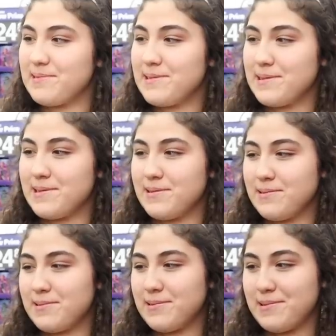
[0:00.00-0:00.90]
I think
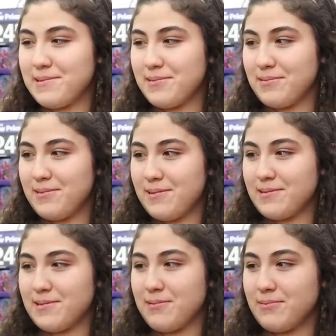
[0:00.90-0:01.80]
you should get the
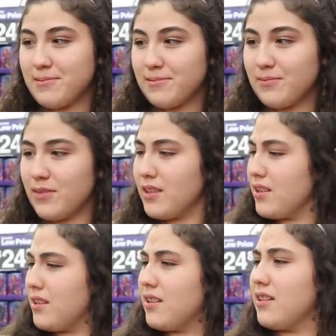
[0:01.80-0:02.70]
lightsaber.
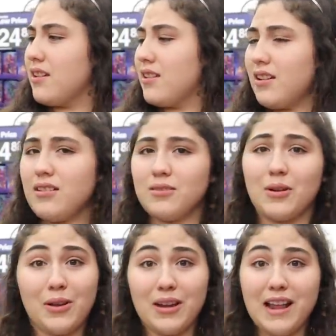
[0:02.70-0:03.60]

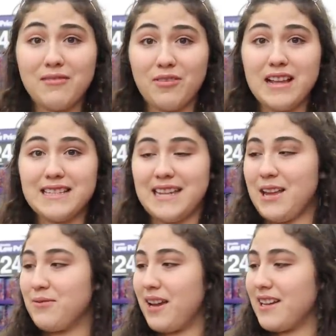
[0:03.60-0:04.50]
Oh, good advice,
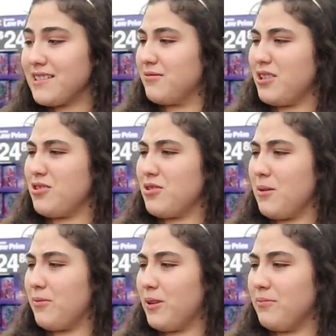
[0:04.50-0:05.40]
T-Rex. Where did you
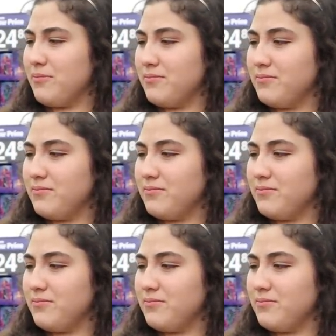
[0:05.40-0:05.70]
come from?